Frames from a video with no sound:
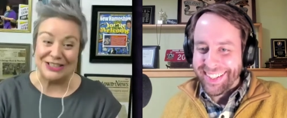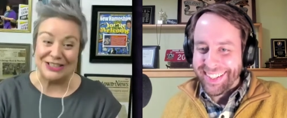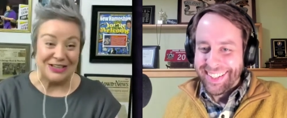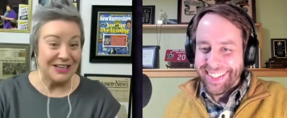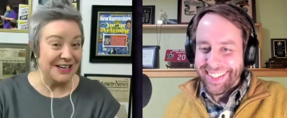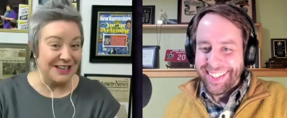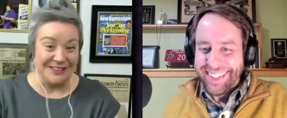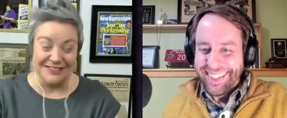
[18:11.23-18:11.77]

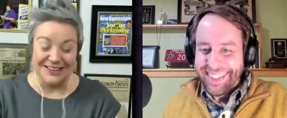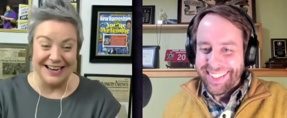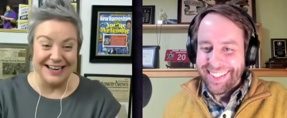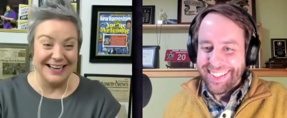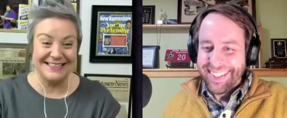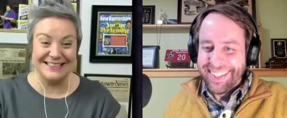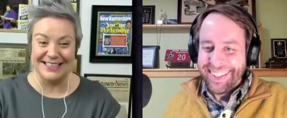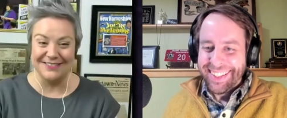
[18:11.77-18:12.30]
Speaker 1: sure,
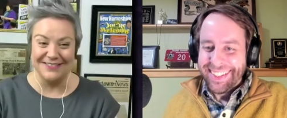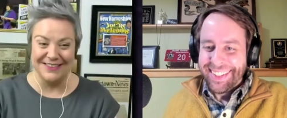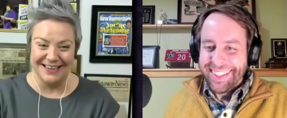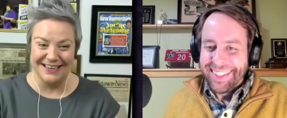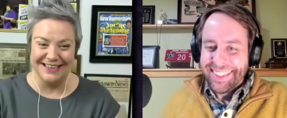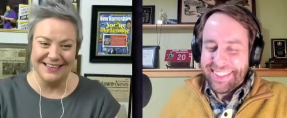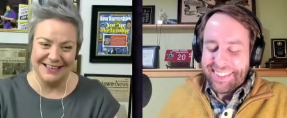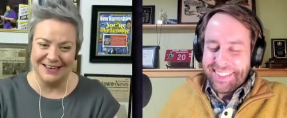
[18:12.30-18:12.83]
right? I
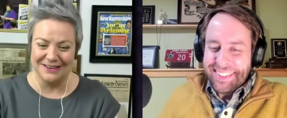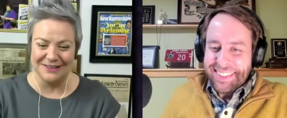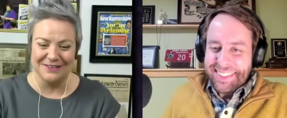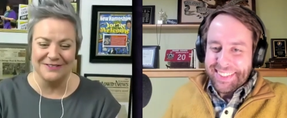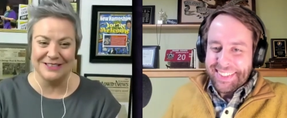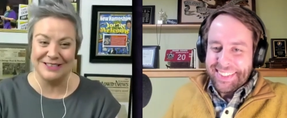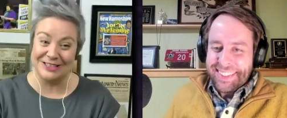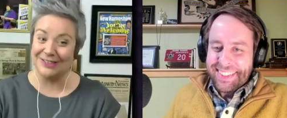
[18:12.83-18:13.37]
mean, you know,
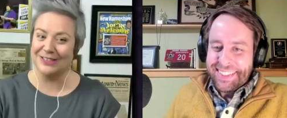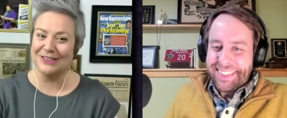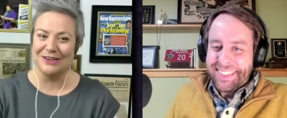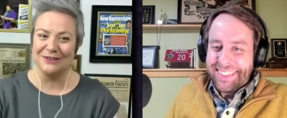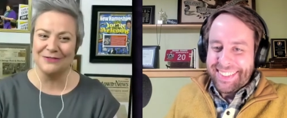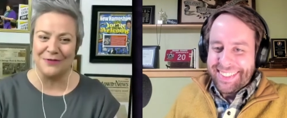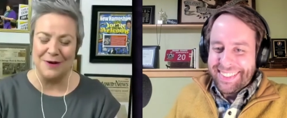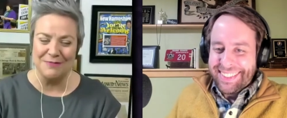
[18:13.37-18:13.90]
we should
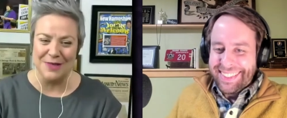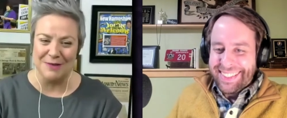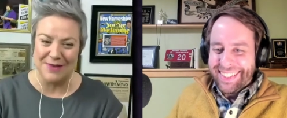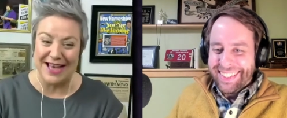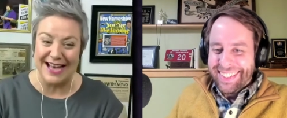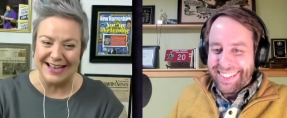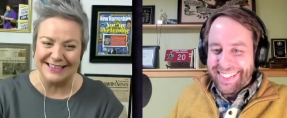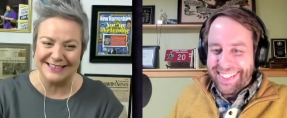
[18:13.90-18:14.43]
learn from the
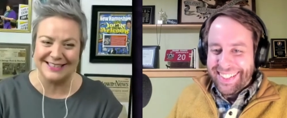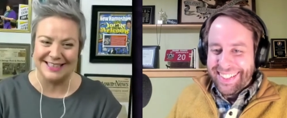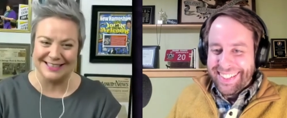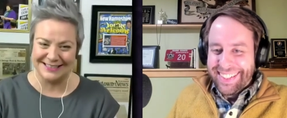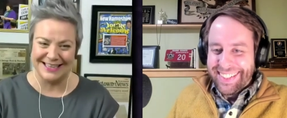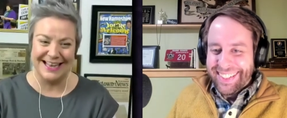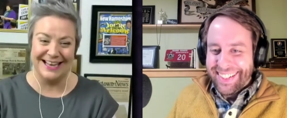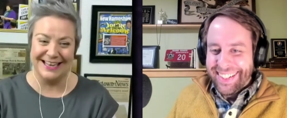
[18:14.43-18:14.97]
best.
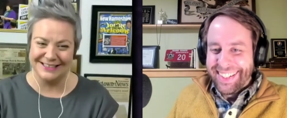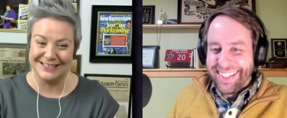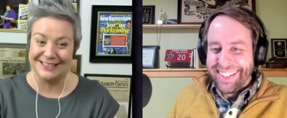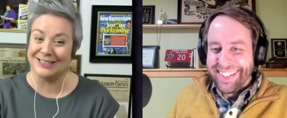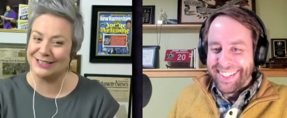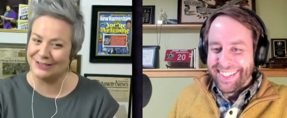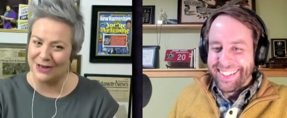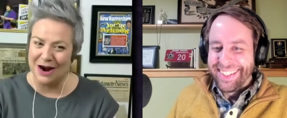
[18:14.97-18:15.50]
It's a, it's
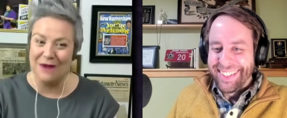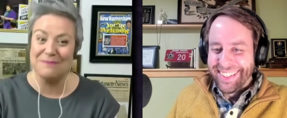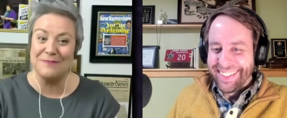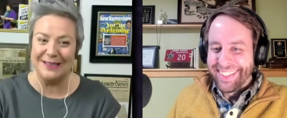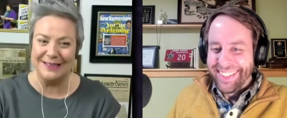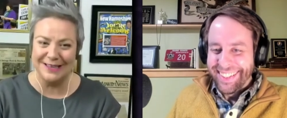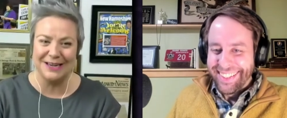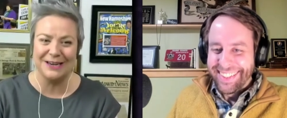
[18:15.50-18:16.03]
a strong
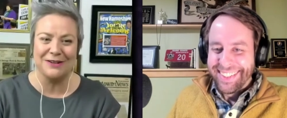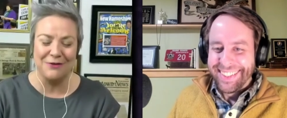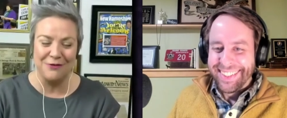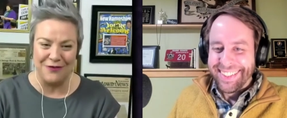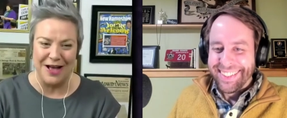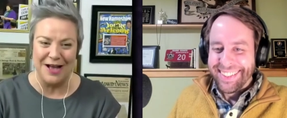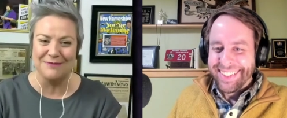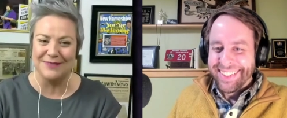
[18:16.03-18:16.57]
political
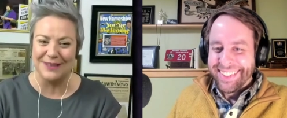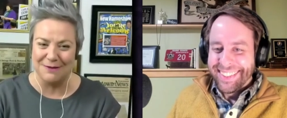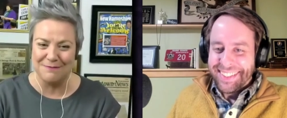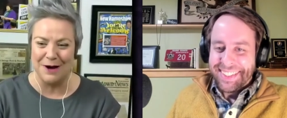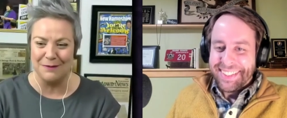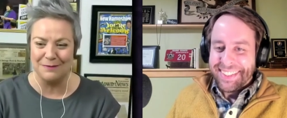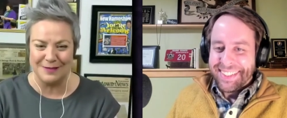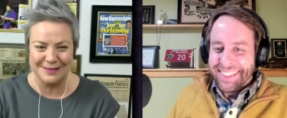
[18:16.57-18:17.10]
family.
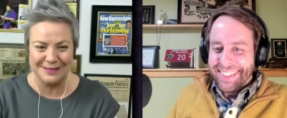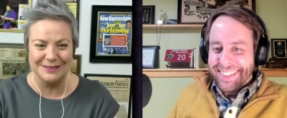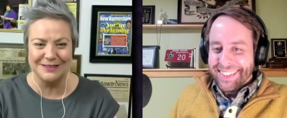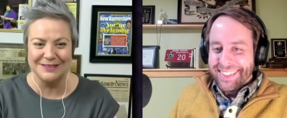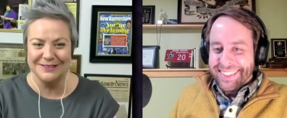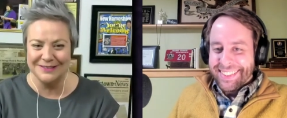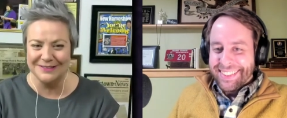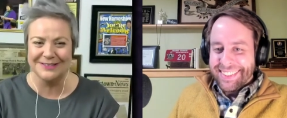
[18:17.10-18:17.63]
Papa
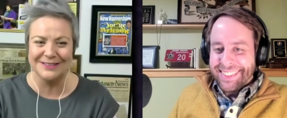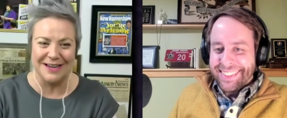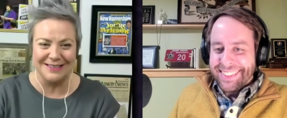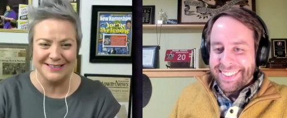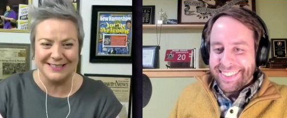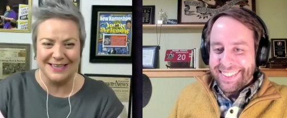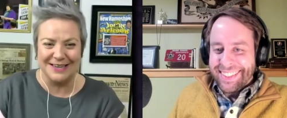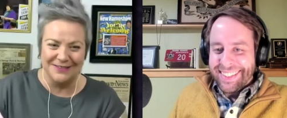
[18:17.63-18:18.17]
Sununu's
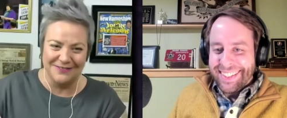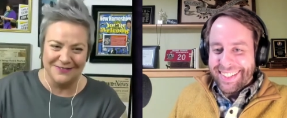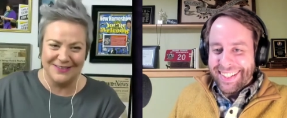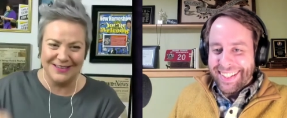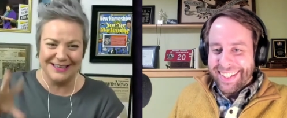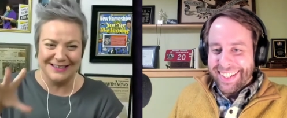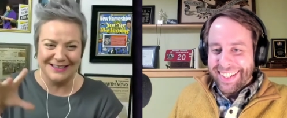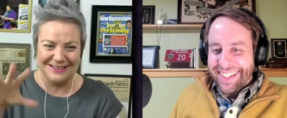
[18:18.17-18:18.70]
got some,
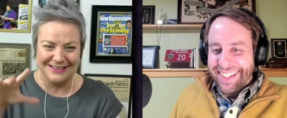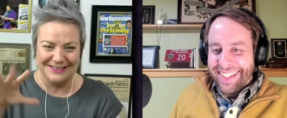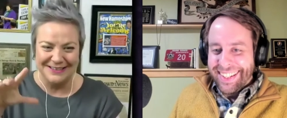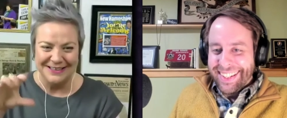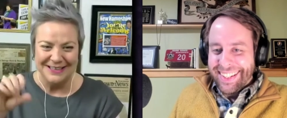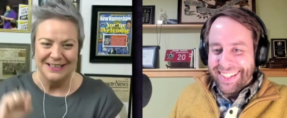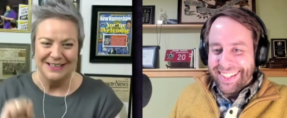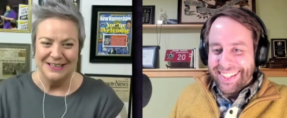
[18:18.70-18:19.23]
you
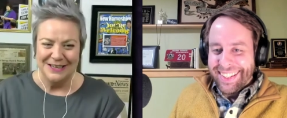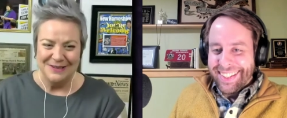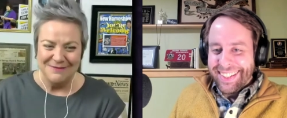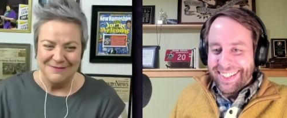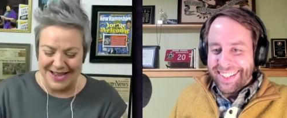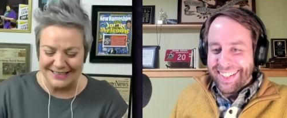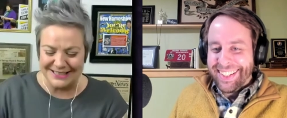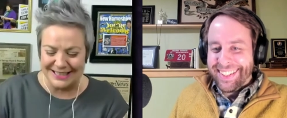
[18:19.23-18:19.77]
know,
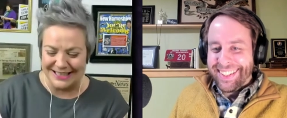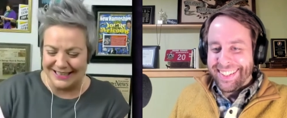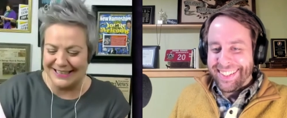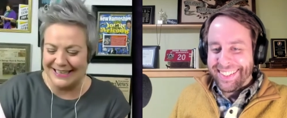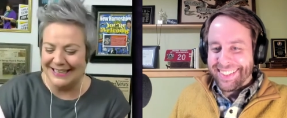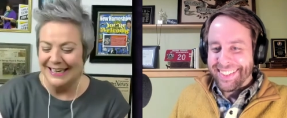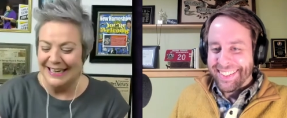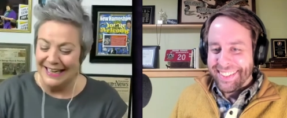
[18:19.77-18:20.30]

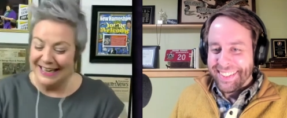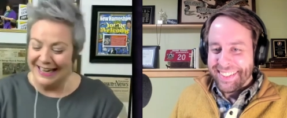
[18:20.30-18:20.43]
magic.